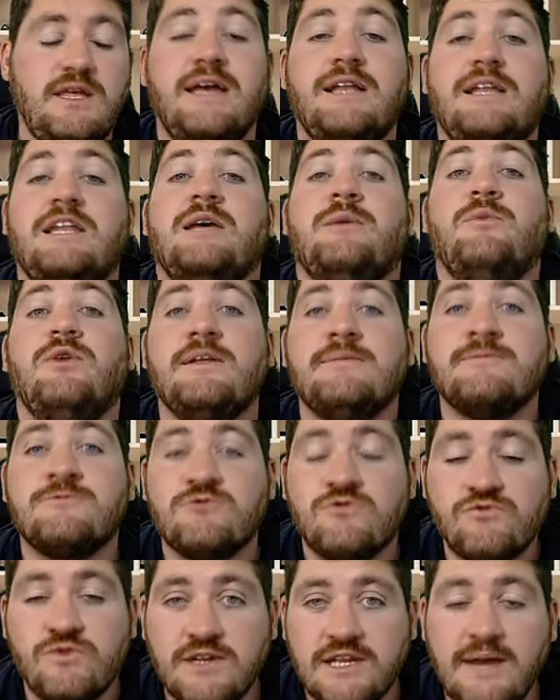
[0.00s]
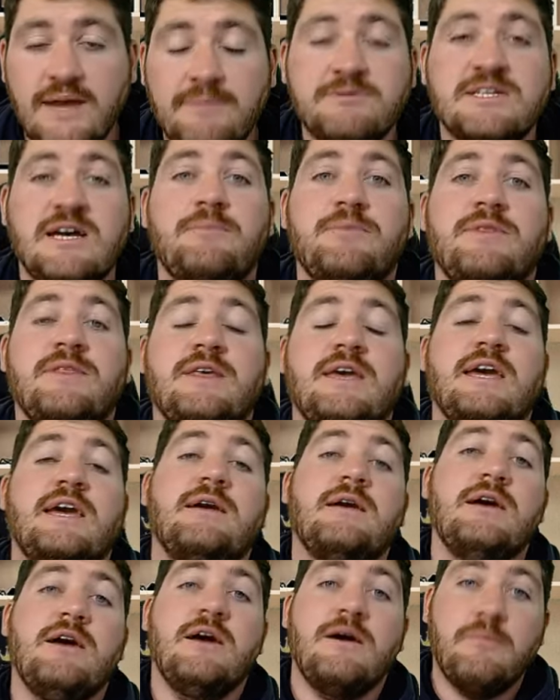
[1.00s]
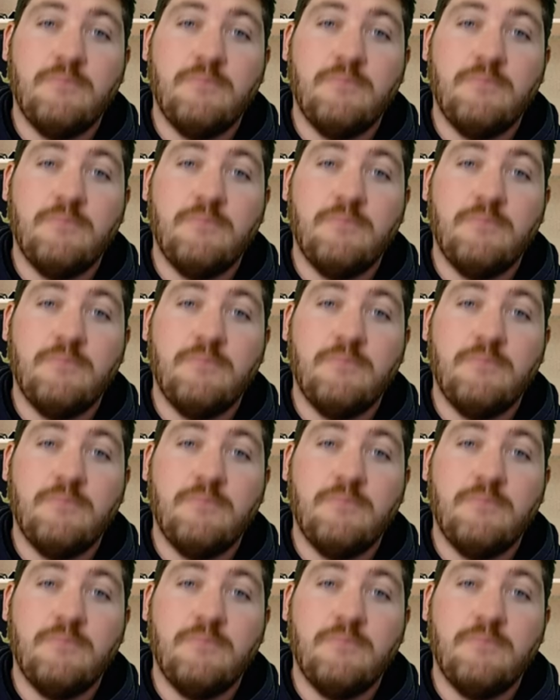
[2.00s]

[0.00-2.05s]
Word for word: Liam Williams leapt up in the air,